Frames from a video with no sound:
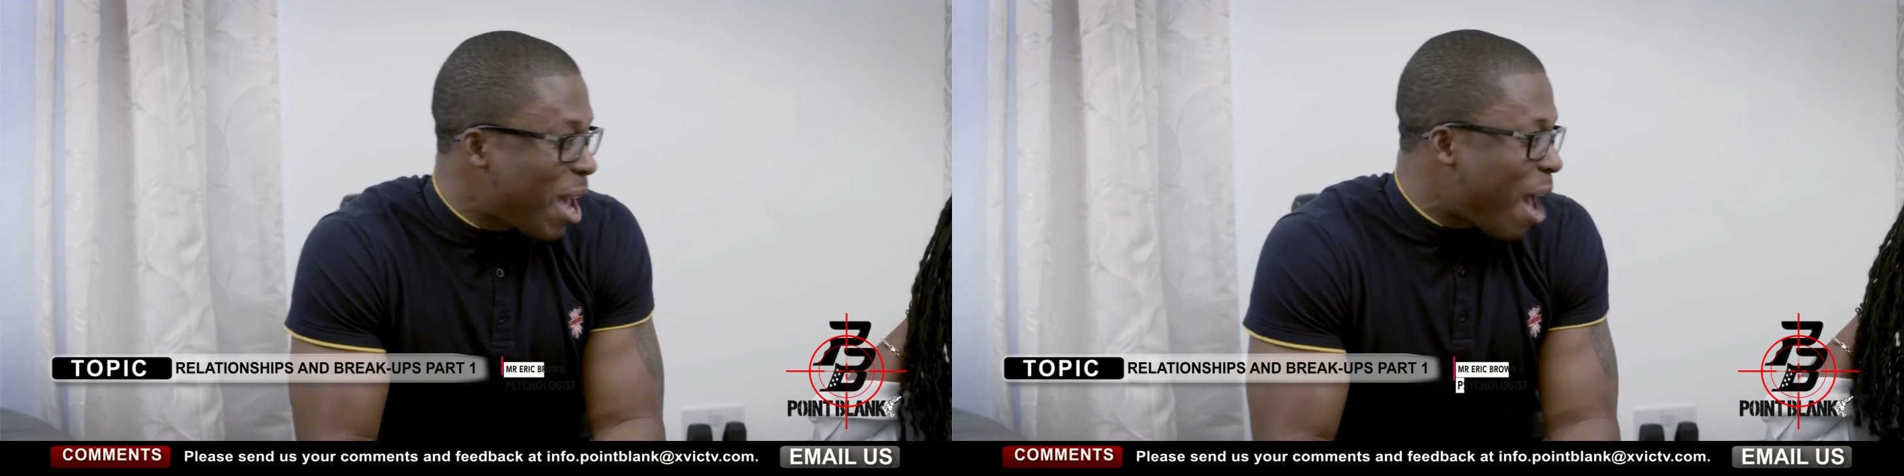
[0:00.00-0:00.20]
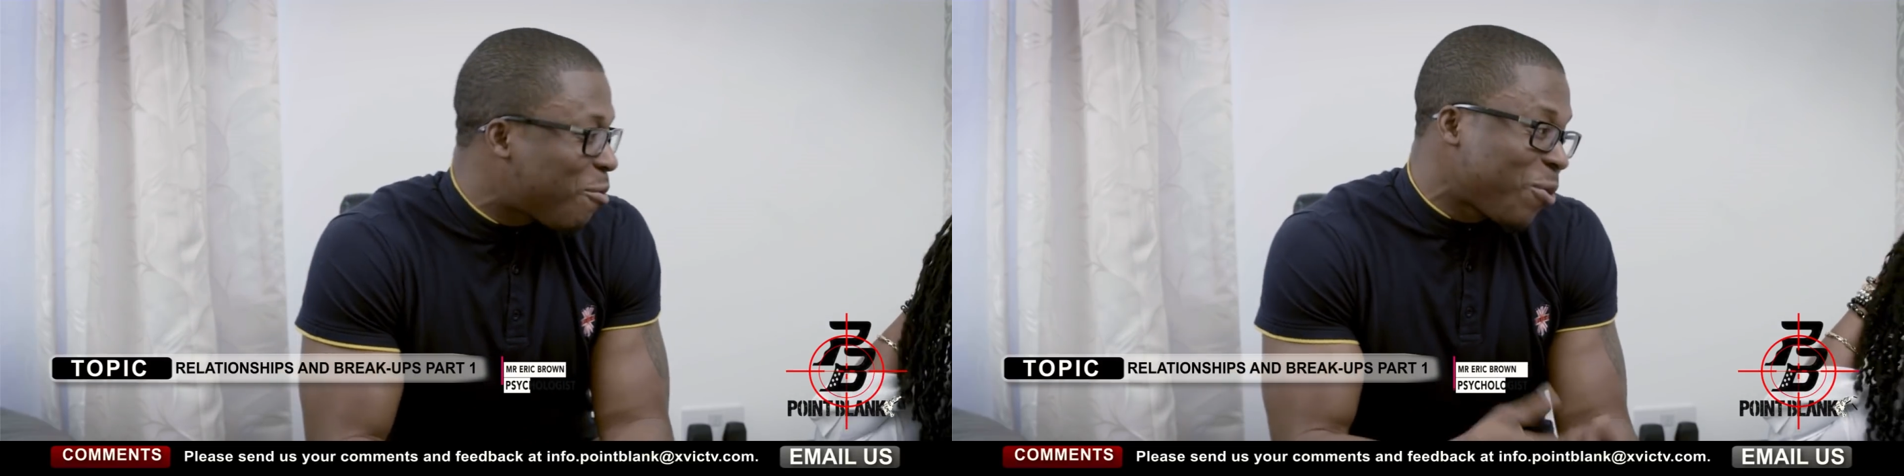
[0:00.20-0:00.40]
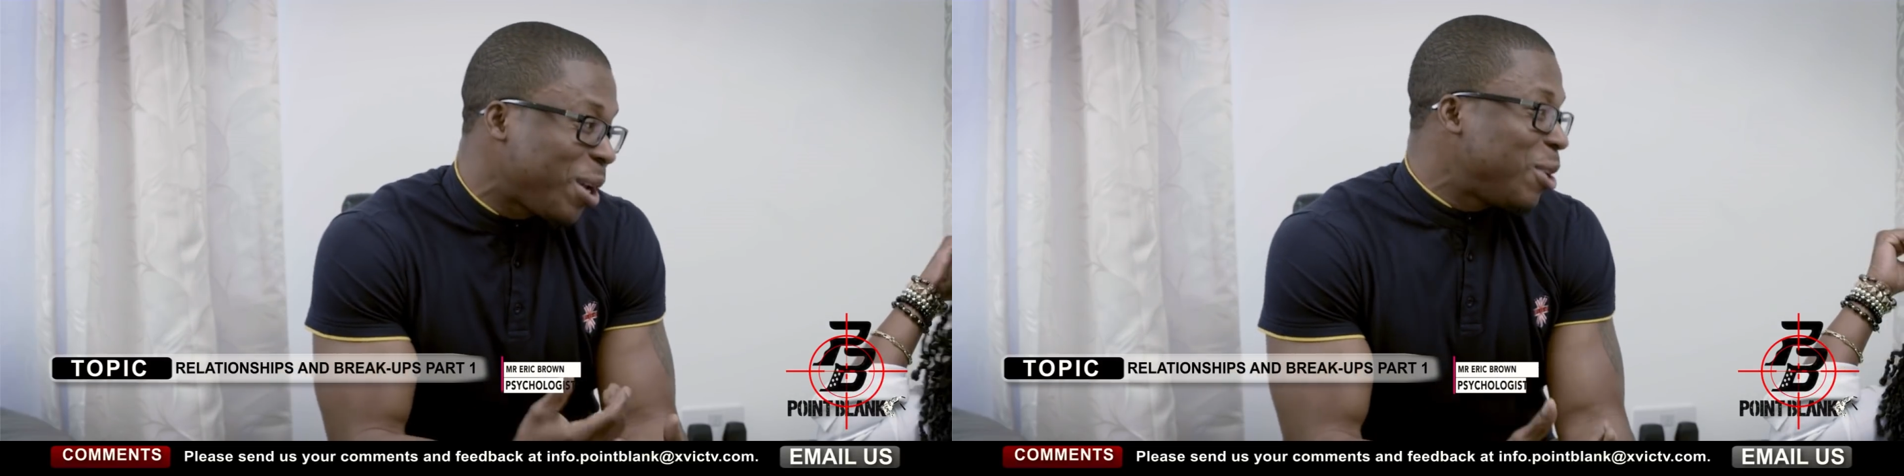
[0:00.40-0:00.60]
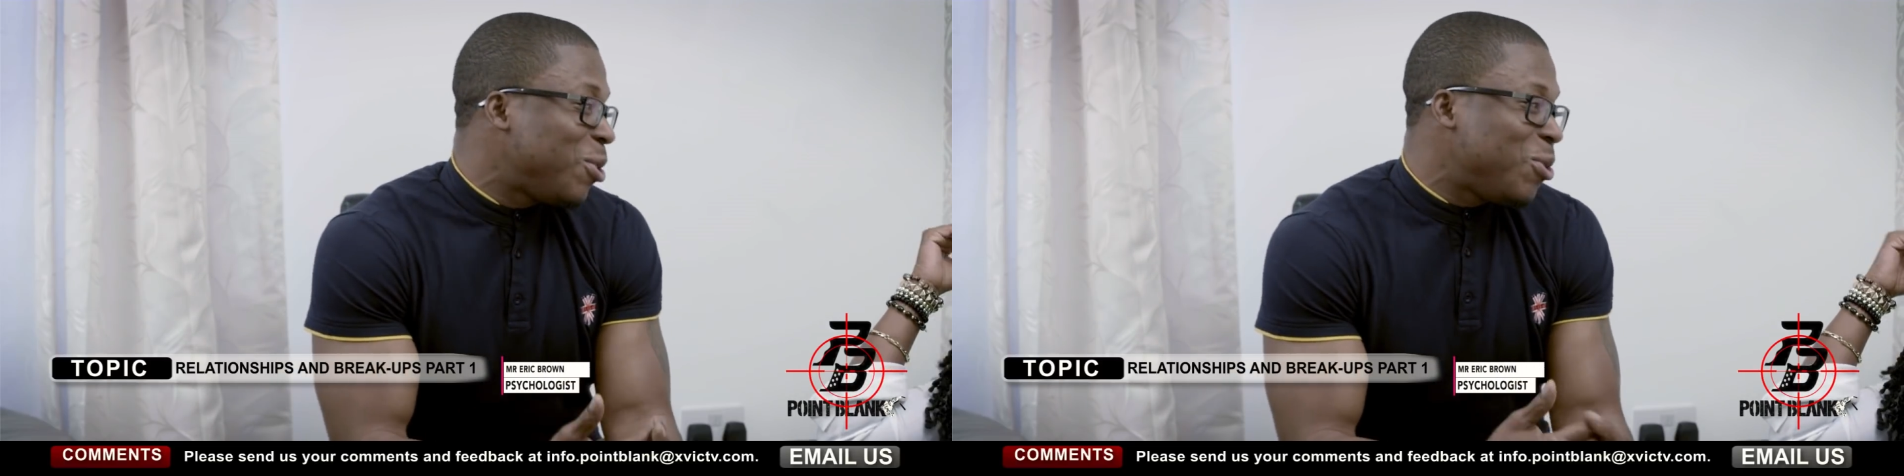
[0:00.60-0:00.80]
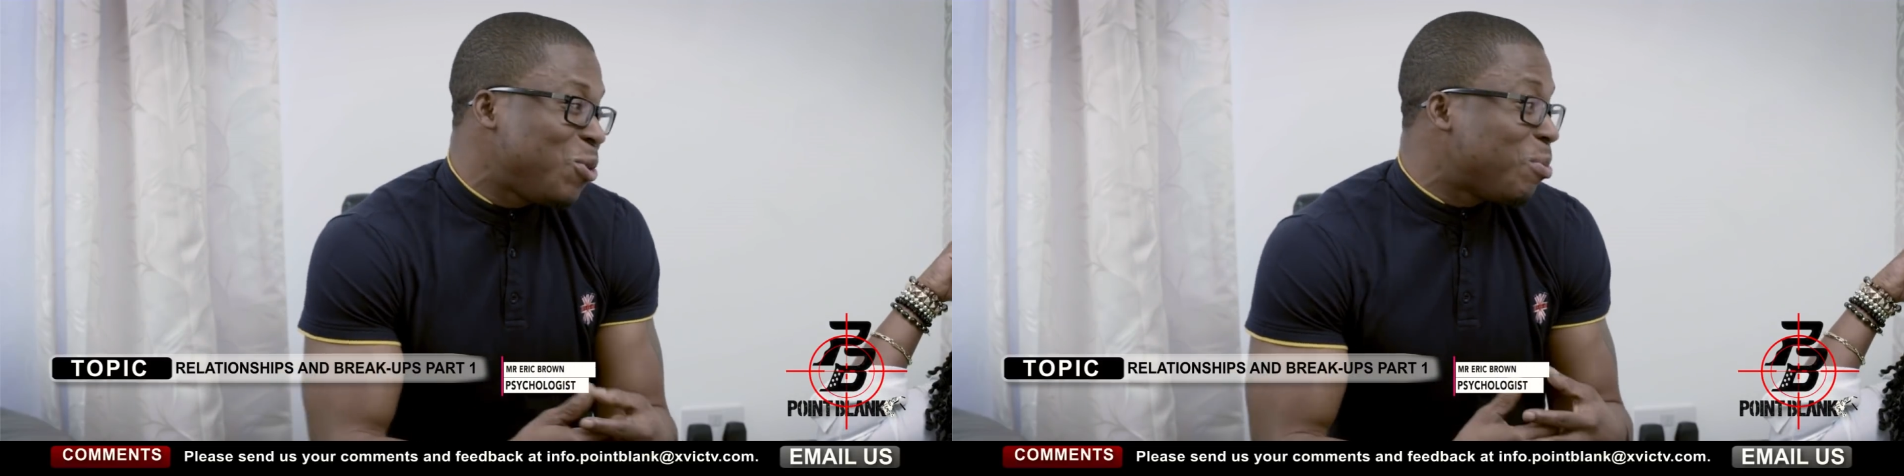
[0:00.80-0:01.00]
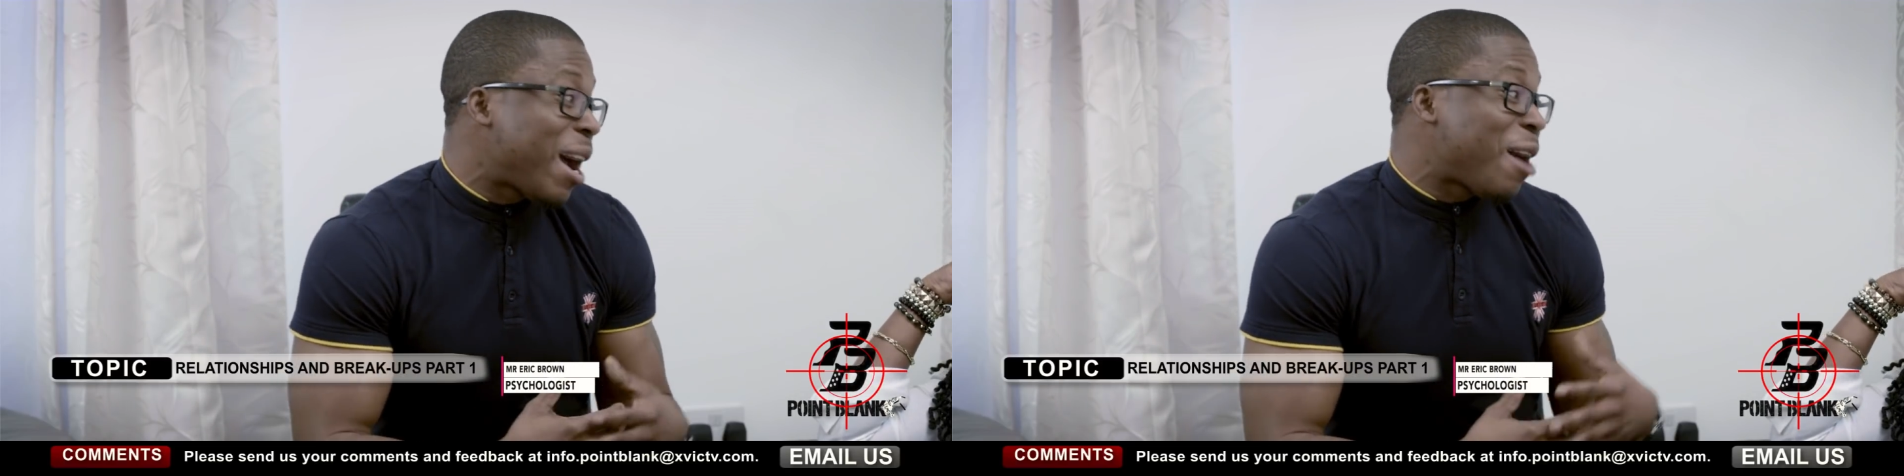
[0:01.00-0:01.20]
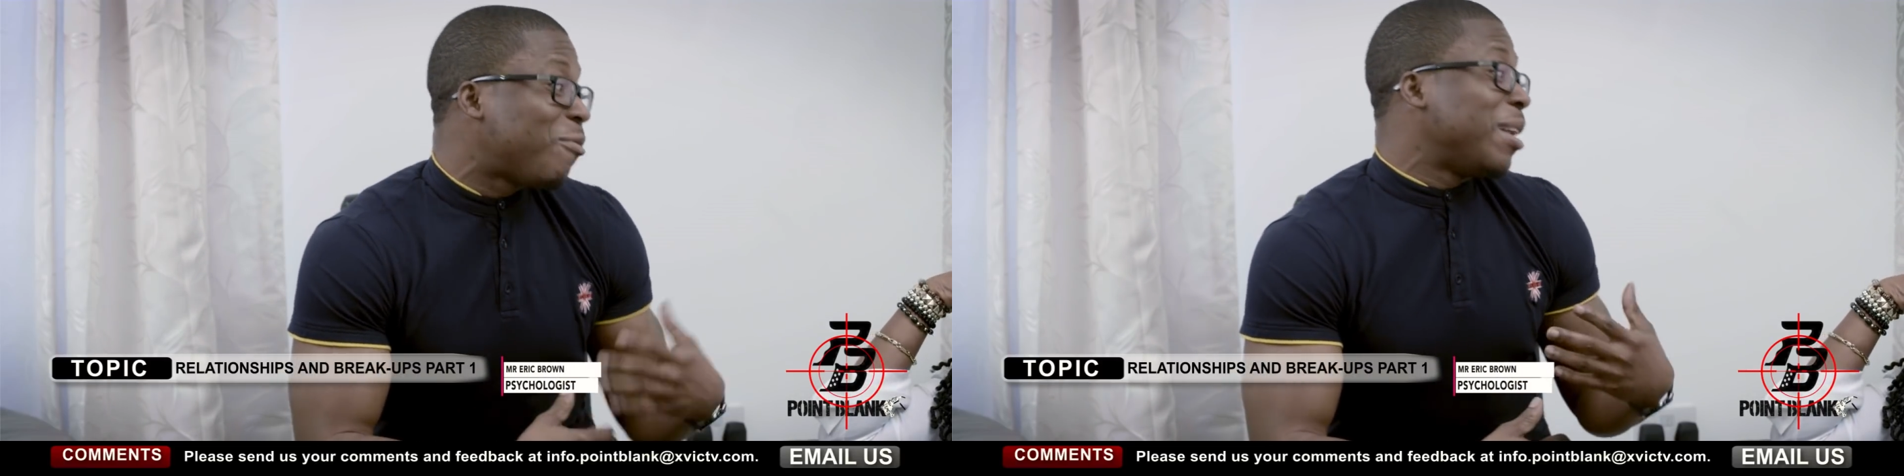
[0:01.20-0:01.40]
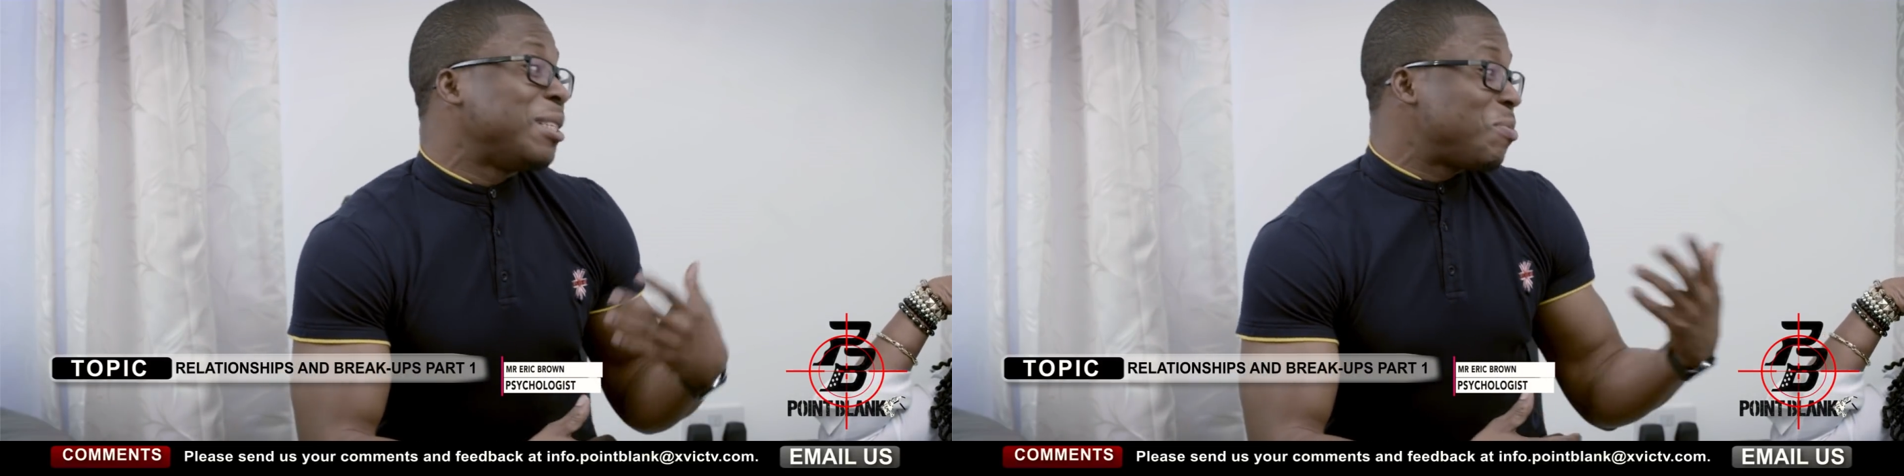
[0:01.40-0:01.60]
I think you might
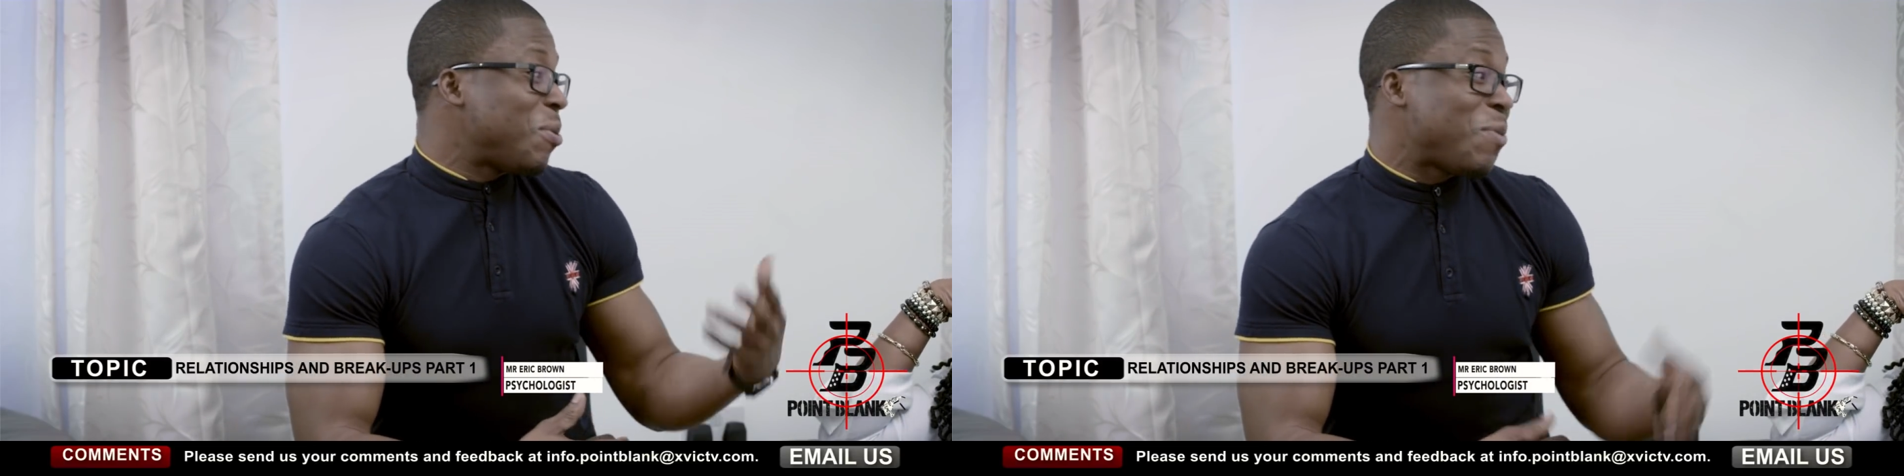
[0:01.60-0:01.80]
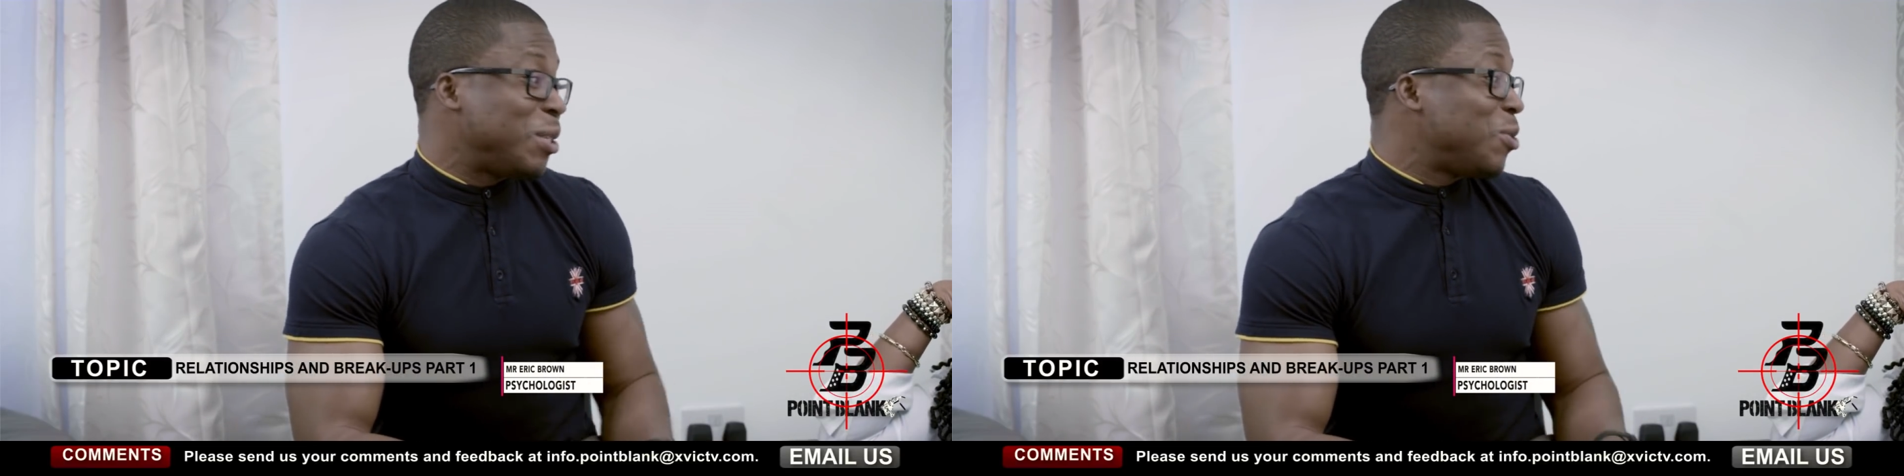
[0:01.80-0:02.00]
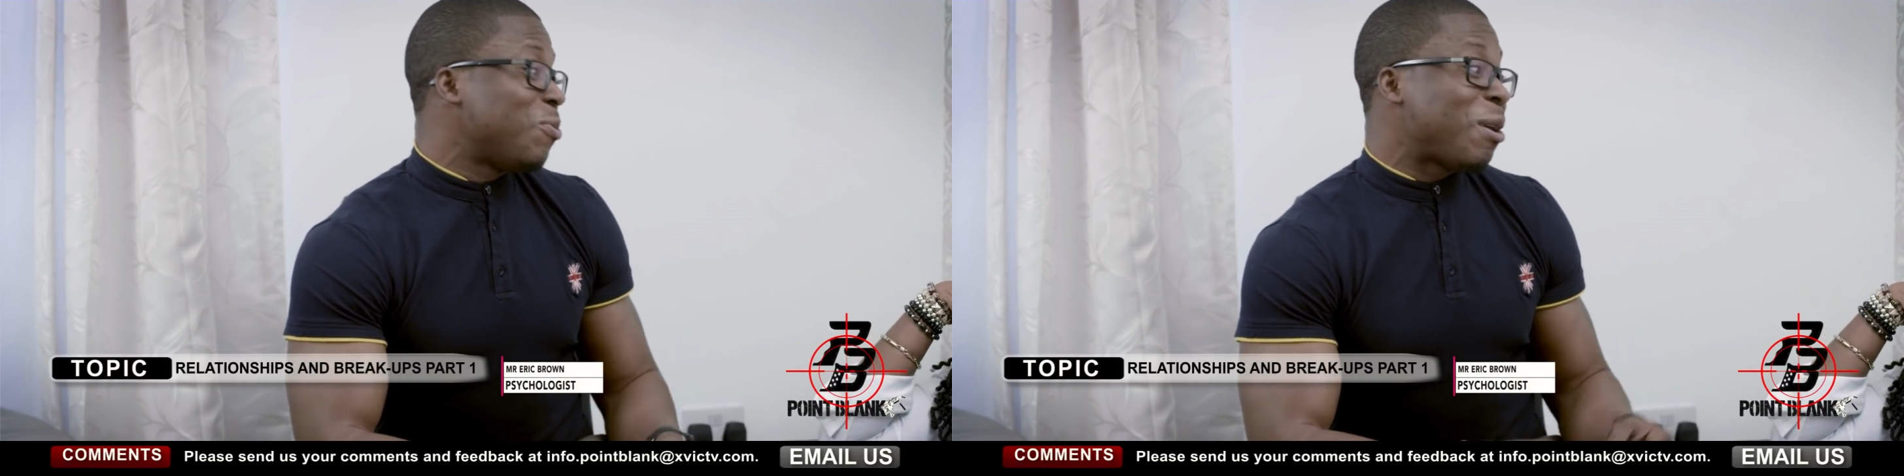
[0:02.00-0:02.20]
have an experience.